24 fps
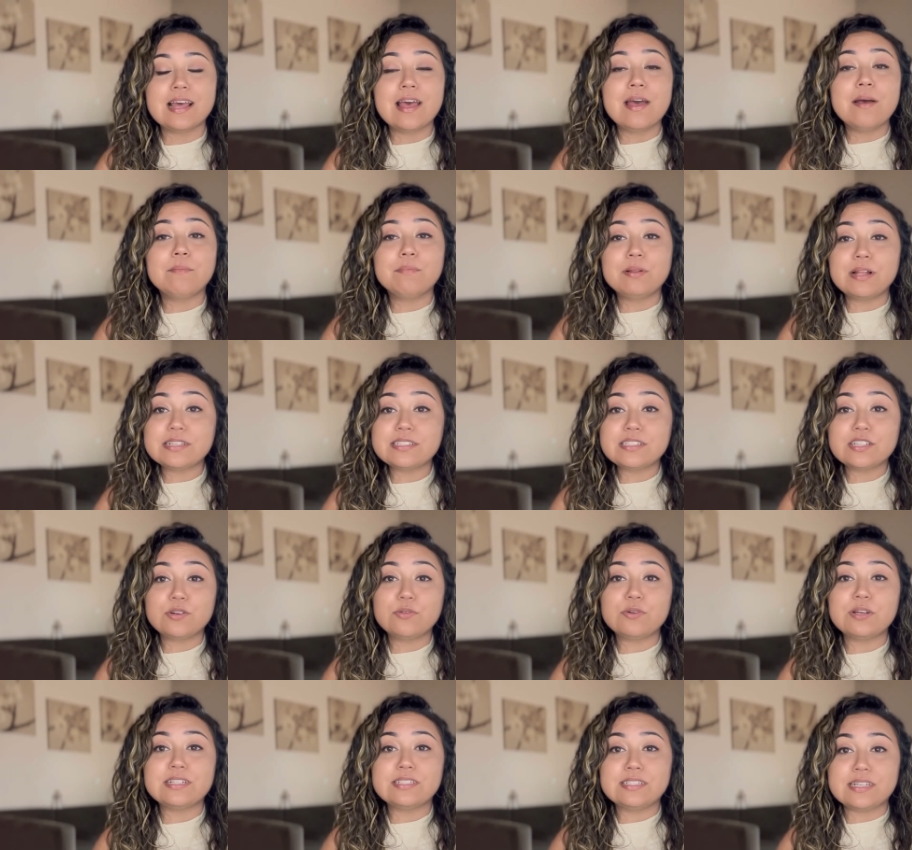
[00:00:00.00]
plus a
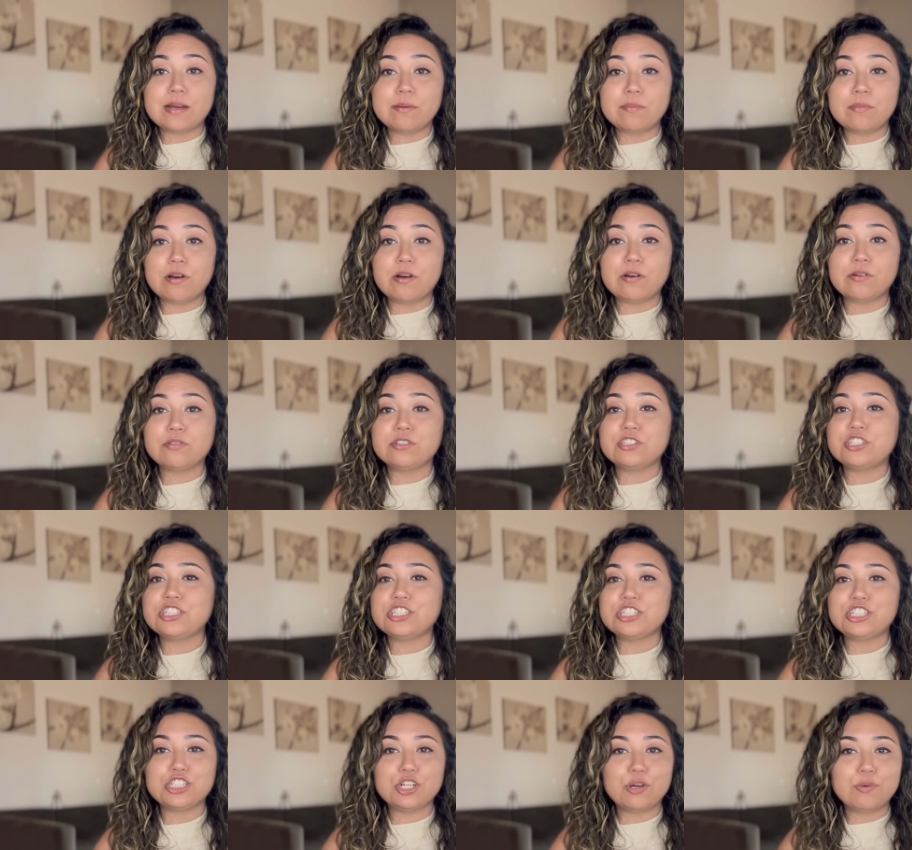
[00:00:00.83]
quick demo
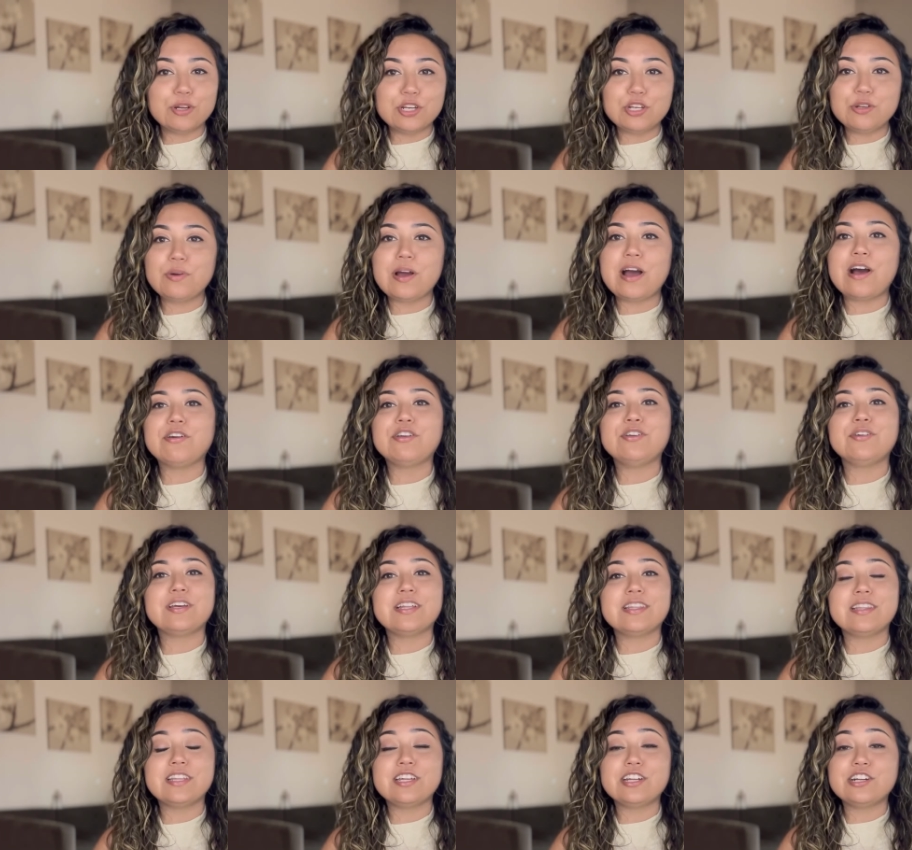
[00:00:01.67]
just showing you how you
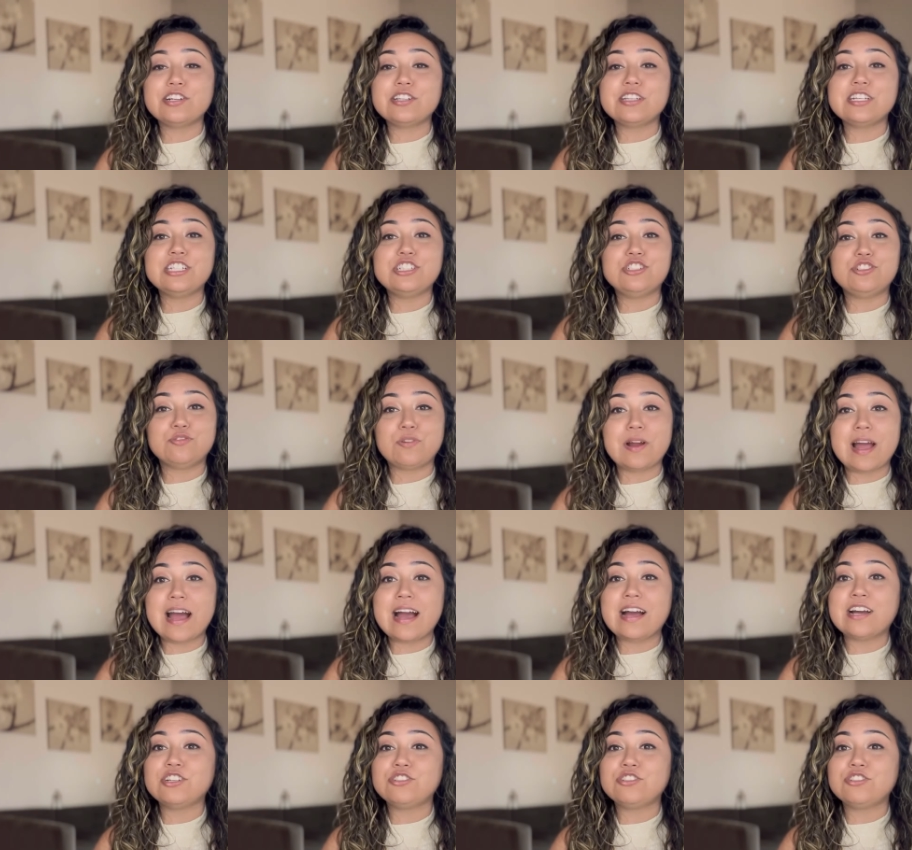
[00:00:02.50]
can literally drag,